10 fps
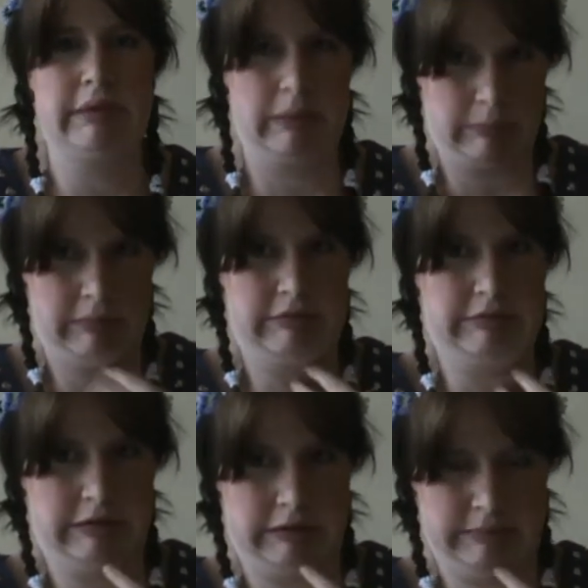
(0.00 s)

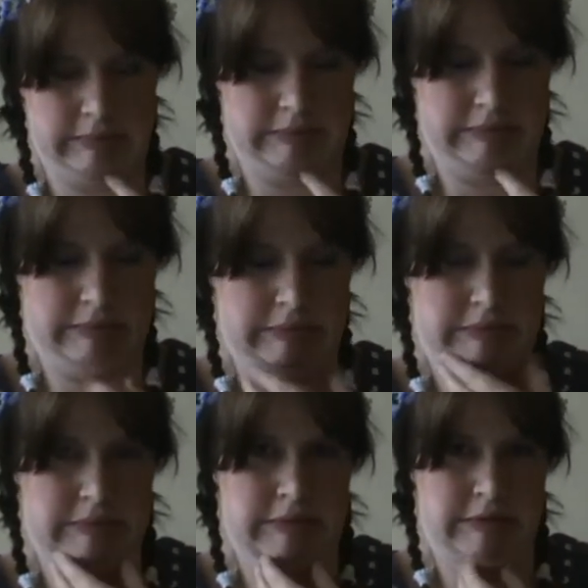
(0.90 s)

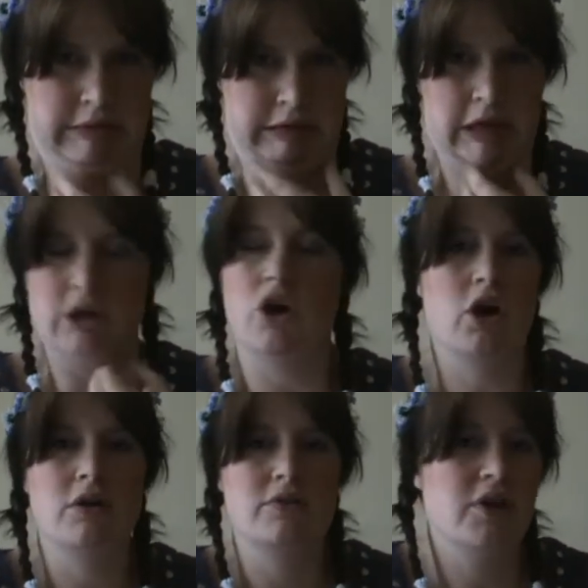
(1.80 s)

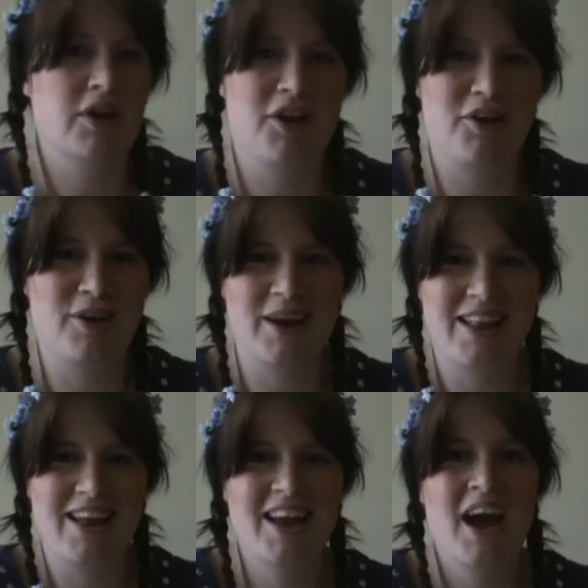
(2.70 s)
No, not
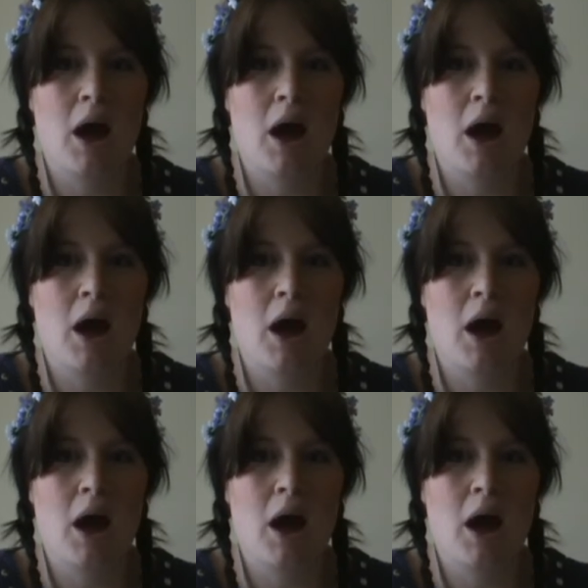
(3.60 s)
really.